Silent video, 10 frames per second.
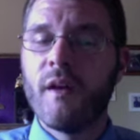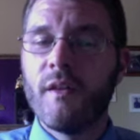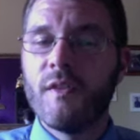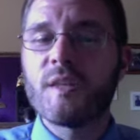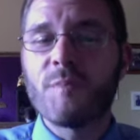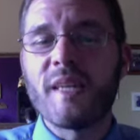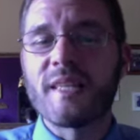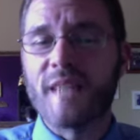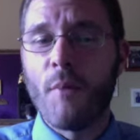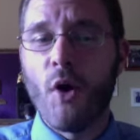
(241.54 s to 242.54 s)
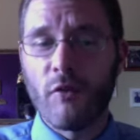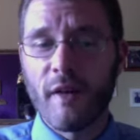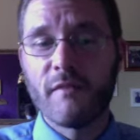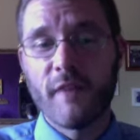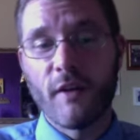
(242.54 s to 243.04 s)
This piece I'm already
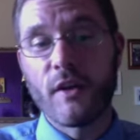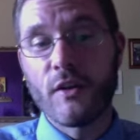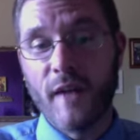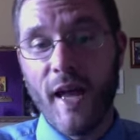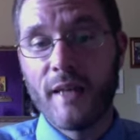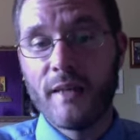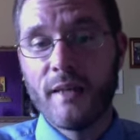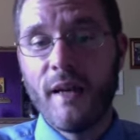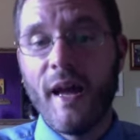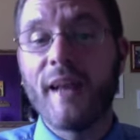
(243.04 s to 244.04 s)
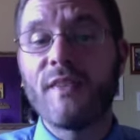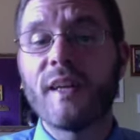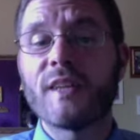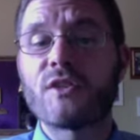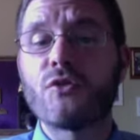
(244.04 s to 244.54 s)
very good at, and I think
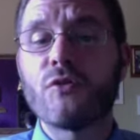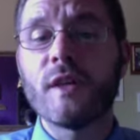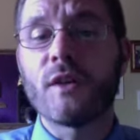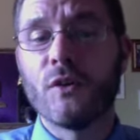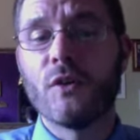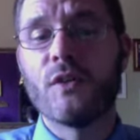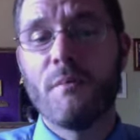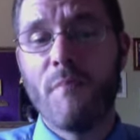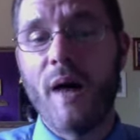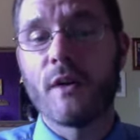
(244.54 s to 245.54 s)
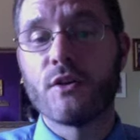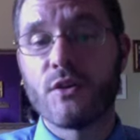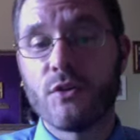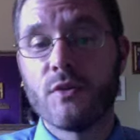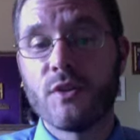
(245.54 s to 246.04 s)
it's critical that modern
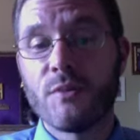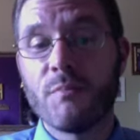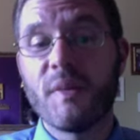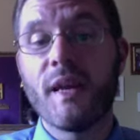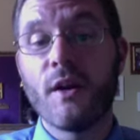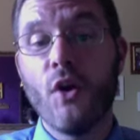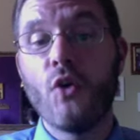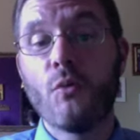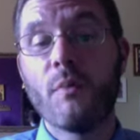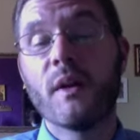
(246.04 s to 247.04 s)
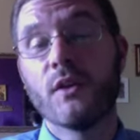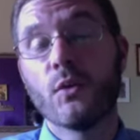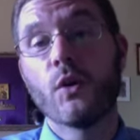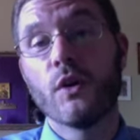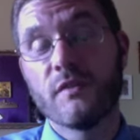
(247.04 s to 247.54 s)
students be at home in the
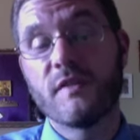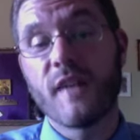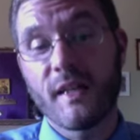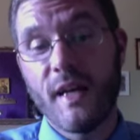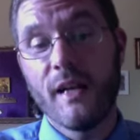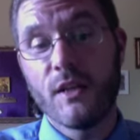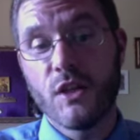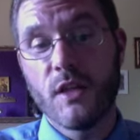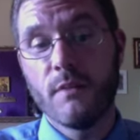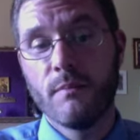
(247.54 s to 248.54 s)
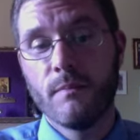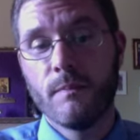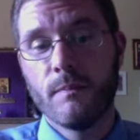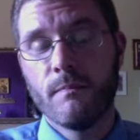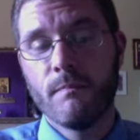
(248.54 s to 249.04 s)
world of technology.
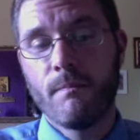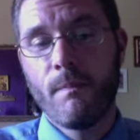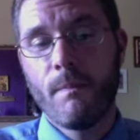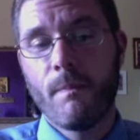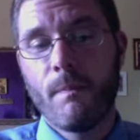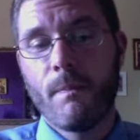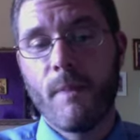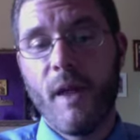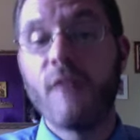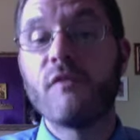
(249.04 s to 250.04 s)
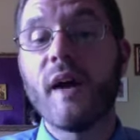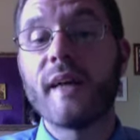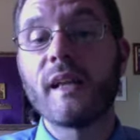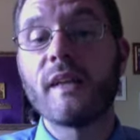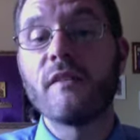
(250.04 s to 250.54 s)
And
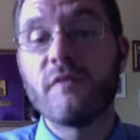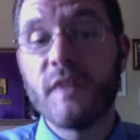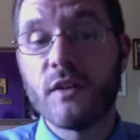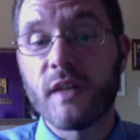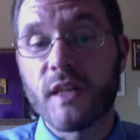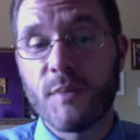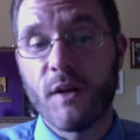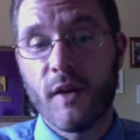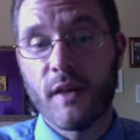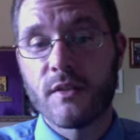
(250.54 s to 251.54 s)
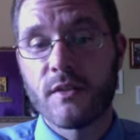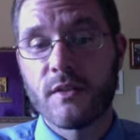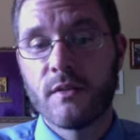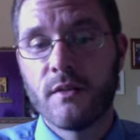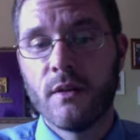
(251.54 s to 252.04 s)
finally, field experience.
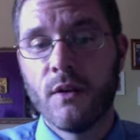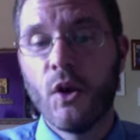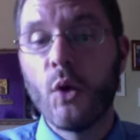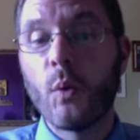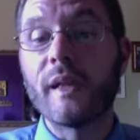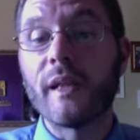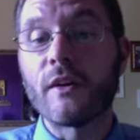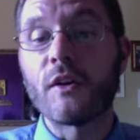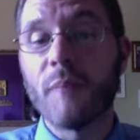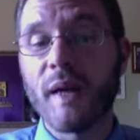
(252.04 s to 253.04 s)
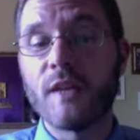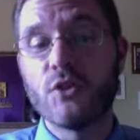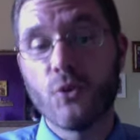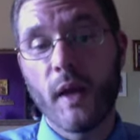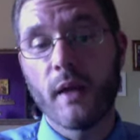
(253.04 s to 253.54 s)
We learn by
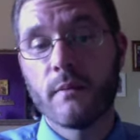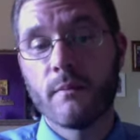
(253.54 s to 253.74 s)
doing.